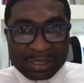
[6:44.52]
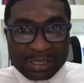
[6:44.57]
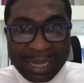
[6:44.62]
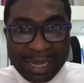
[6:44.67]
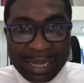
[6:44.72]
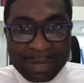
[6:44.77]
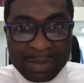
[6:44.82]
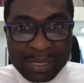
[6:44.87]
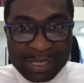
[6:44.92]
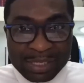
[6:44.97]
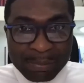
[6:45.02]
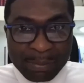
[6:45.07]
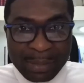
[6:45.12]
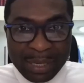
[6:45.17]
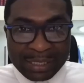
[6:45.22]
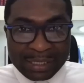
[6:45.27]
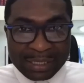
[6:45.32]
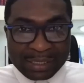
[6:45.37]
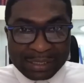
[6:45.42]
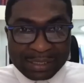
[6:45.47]
time is
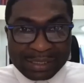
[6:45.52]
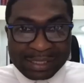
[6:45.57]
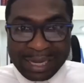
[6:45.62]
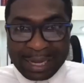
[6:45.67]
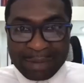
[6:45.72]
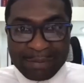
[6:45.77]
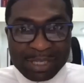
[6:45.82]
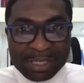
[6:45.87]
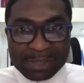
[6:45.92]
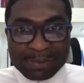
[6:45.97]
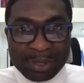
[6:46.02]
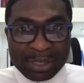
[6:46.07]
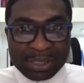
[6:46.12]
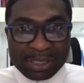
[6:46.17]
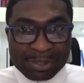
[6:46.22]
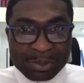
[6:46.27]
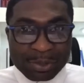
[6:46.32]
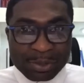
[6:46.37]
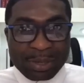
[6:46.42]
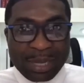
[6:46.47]
money. Time is
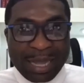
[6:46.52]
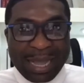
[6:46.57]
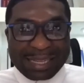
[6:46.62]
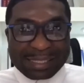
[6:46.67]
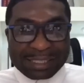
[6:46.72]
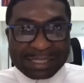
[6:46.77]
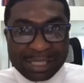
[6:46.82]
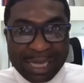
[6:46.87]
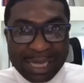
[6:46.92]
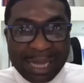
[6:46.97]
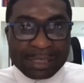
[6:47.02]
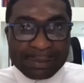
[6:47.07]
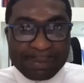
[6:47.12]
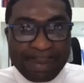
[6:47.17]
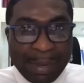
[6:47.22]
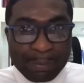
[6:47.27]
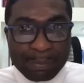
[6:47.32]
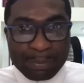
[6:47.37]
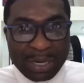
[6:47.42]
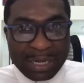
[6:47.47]
money. So I charge
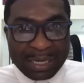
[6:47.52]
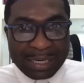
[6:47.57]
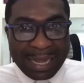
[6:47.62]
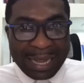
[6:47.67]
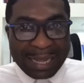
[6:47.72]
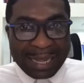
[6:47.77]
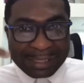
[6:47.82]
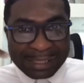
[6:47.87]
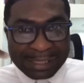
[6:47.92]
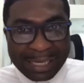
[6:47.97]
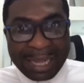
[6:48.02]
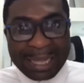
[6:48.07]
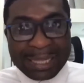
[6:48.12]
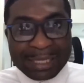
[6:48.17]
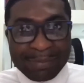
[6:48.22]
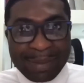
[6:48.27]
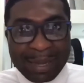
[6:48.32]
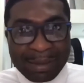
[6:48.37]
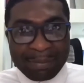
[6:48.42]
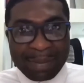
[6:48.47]
my brain, I charge
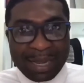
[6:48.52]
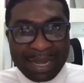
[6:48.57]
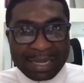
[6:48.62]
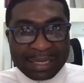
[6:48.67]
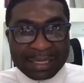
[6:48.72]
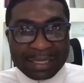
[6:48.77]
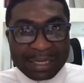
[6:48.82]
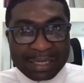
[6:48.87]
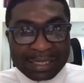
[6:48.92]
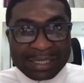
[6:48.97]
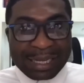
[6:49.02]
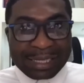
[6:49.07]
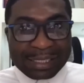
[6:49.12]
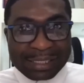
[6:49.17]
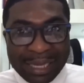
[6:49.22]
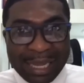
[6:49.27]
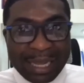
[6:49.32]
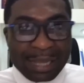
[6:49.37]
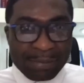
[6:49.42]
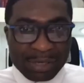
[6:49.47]
my mind that
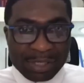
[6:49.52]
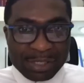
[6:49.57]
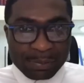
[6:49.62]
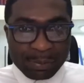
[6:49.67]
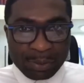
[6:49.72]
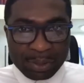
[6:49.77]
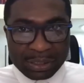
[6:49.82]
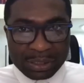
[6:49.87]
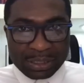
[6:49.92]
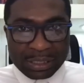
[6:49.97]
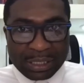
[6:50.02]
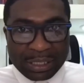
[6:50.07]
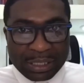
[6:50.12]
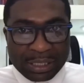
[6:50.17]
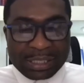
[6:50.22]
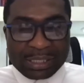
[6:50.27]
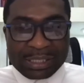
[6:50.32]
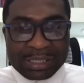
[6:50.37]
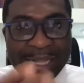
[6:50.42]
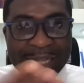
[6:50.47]
time is money.
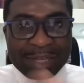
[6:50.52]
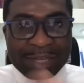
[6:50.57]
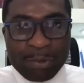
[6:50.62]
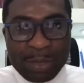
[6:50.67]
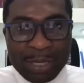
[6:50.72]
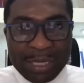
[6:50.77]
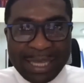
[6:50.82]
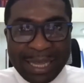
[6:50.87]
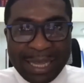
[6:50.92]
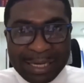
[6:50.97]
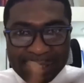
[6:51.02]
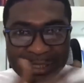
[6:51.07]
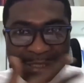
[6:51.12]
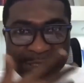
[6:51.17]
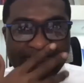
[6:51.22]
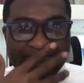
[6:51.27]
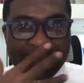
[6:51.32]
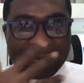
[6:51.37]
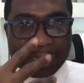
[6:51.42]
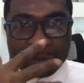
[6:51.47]
It's like we're getting
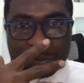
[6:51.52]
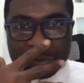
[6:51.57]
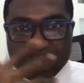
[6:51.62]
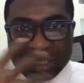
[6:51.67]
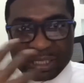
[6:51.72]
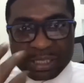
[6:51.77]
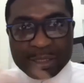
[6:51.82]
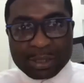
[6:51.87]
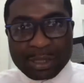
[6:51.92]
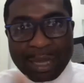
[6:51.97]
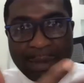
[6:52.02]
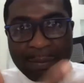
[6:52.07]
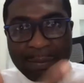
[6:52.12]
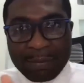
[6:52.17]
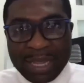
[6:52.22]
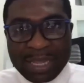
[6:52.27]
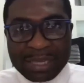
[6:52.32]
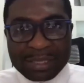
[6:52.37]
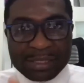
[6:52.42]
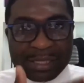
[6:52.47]
started with this
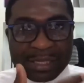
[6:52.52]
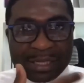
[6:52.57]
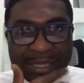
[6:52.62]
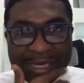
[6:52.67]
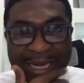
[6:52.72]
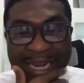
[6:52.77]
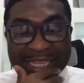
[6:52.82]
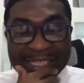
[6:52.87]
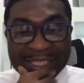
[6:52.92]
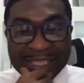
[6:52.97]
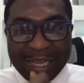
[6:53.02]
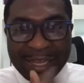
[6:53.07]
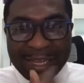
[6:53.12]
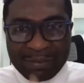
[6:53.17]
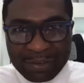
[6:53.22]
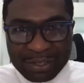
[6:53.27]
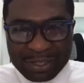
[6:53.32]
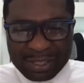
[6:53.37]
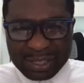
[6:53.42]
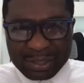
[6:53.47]
amazing class
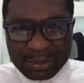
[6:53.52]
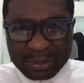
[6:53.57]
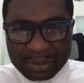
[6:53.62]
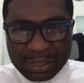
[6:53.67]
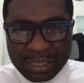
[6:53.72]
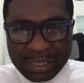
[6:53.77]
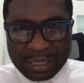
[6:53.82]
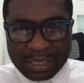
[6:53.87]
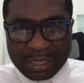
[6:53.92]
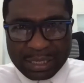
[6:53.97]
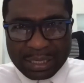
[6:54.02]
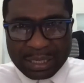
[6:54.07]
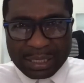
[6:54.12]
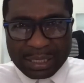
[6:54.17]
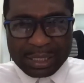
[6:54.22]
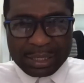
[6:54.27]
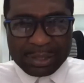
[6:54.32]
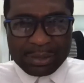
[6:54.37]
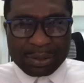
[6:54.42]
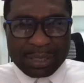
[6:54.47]
every single day.
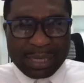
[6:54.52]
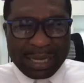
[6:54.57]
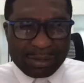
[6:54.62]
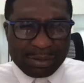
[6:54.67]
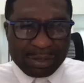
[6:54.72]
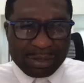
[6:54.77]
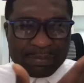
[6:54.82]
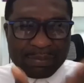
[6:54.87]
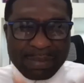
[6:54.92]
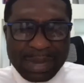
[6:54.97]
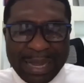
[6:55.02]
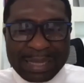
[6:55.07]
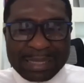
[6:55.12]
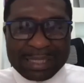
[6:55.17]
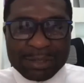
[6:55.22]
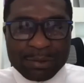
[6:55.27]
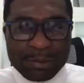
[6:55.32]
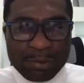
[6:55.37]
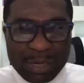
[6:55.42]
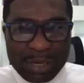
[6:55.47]
Can you
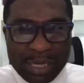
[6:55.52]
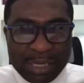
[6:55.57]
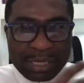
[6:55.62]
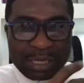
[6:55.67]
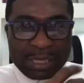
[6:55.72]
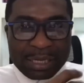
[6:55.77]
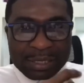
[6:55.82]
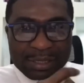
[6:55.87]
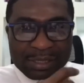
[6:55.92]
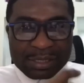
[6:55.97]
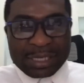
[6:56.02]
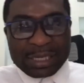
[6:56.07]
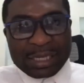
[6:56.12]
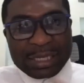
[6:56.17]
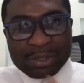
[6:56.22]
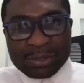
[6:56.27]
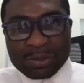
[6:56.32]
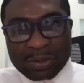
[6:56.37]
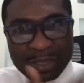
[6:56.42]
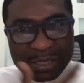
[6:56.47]
imagine we
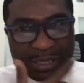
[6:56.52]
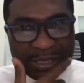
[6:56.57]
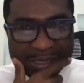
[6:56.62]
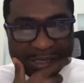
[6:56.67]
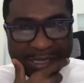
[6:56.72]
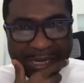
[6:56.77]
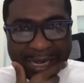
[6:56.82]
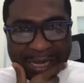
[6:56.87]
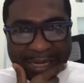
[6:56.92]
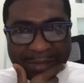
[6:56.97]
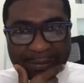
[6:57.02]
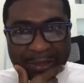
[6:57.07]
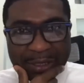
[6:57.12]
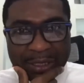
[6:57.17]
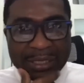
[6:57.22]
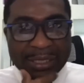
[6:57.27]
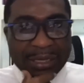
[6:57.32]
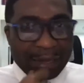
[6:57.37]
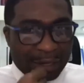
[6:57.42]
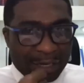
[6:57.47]
sticking to this time?
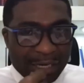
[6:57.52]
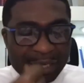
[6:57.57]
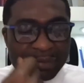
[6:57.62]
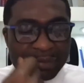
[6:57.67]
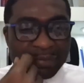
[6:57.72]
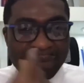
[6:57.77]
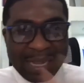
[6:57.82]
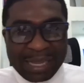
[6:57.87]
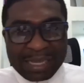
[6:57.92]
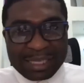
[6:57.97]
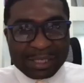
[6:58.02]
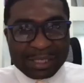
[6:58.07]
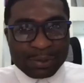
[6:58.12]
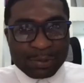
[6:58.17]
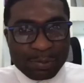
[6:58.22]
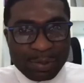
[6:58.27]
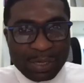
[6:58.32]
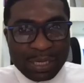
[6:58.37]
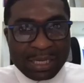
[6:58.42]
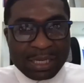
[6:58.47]
Can you
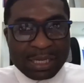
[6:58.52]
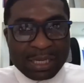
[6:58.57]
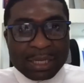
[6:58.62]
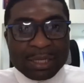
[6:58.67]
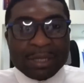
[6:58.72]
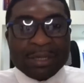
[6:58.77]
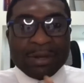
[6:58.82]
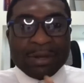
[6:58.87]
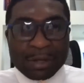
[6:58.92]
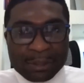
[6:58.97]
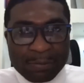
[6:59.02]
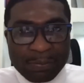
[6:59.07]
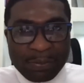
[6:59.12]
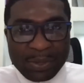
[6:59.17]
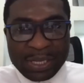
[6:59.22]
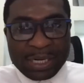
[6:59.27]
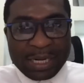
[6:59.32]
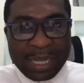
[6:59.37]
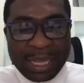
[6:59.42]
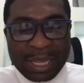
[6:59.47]
imagine we not
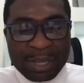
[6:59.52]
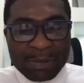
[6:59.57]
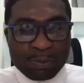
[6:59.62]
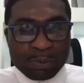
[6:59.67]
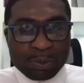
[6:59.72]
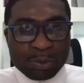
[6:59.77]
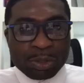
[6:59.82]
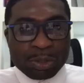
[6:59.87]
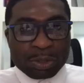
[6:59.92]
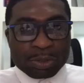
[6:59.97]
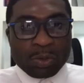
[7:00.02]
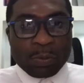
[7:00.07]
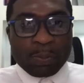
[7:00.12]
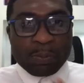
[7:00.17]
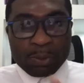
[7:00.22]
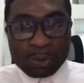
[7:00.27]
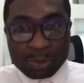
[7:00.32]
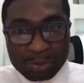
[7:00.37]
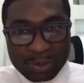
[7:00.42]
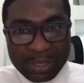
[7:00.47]
being able to
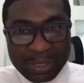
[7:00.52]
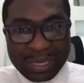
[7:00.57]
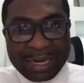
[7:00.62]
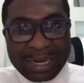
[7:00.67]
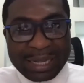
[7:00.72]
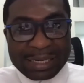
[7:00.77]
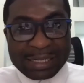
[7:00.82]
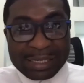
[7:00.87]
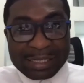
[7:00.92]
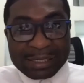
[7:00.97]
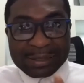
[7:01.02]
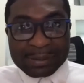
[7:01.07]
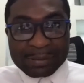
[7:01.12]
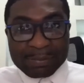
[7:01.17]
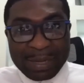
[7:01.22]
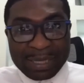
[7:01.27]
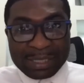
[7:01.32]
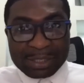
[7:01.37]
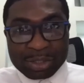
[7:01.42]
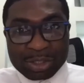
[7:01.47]
put together this
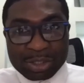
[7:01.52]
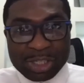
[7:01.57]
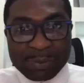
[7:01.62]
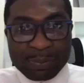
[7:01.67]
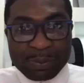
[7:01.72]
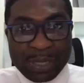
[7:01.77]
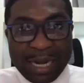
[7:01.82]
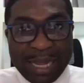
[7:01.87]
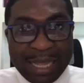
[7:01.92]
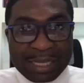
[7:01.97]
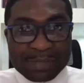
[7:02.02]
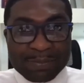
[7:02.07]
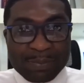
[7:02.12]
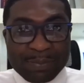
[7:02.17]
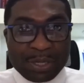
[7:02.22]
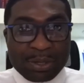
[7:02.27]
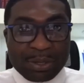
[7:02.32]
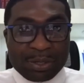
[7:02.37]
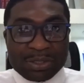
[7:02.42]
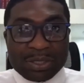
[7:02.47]
mentorship class?
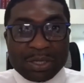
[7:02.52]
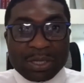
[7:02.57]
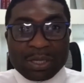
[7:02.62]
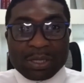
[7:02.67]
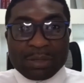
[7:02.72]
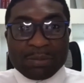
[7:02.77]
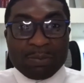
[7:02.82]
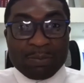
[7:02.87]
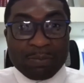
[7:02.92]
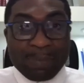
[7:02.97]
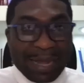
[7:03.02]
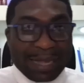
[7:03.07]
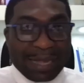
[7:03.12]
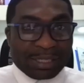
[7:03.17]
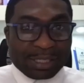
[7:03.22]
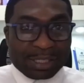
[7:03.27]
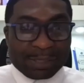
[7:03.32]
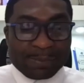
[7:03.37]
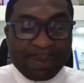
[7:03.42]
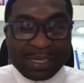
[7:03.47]
Because by
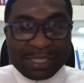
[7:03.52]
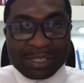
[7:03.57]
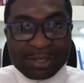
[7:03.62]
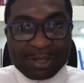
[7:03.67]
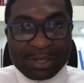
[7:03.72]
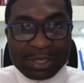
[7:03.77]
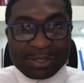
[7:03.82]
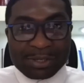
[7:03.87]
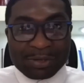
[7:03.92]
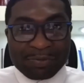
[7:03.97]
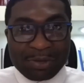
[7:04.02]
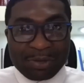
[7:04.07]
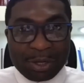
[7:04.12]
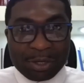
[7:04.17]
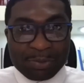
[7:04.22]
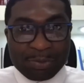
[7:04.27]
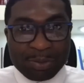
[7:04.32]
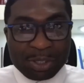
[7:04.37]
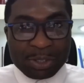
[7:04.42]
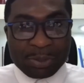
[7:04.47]
the special grace of
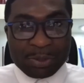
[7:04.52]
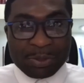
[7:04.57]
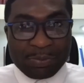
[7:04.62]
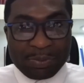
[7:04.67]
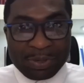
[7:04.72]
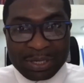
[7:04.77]
God, we're going to